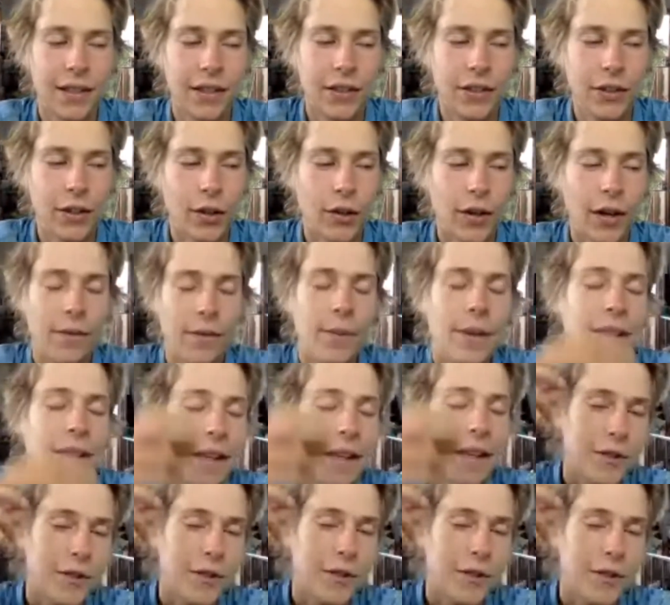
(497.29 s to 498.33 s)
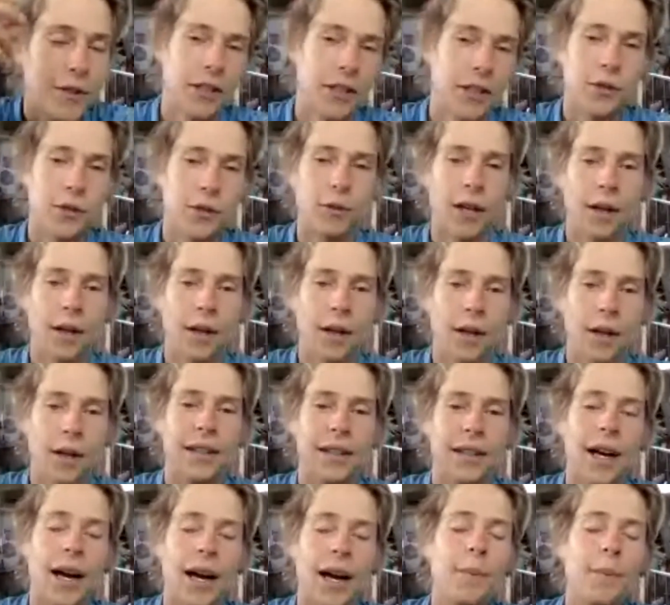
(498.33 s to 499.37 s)
I made that switch where I'm
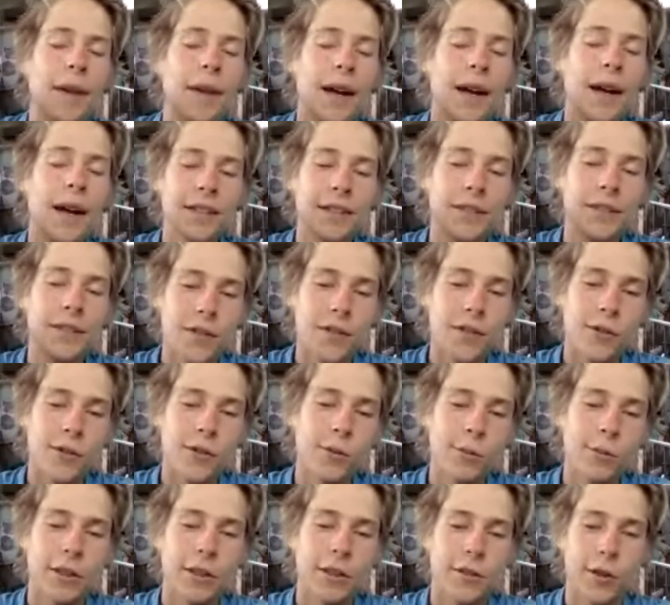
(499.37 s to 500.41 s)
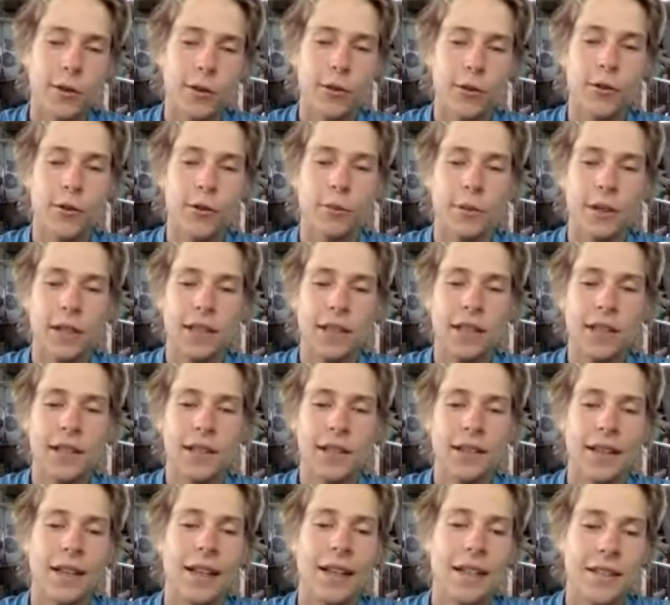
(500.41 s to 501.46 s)
like, I'm not consuming social media
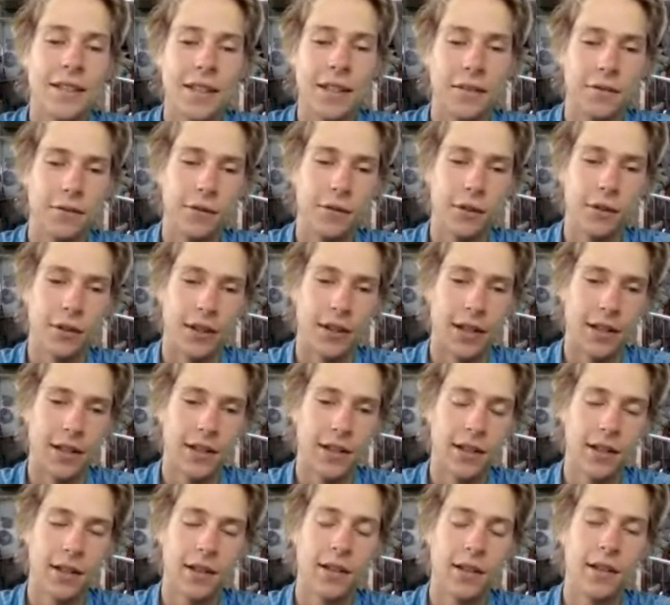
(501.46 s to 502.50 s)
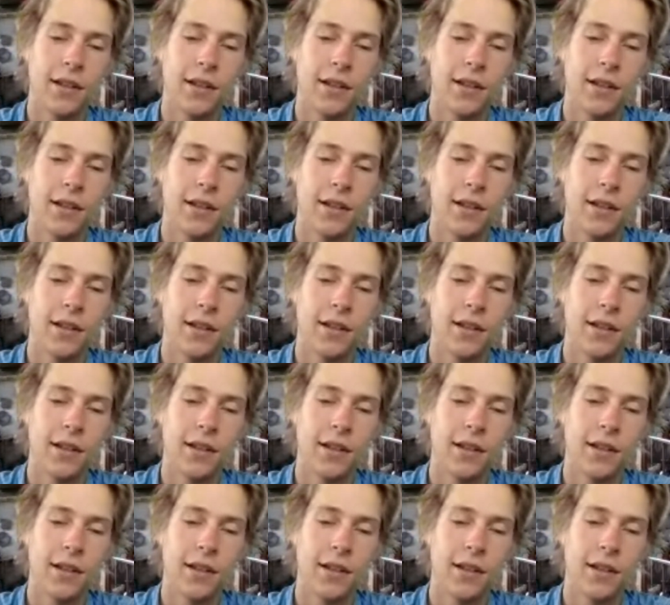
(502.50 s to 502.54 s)
unless I feel like,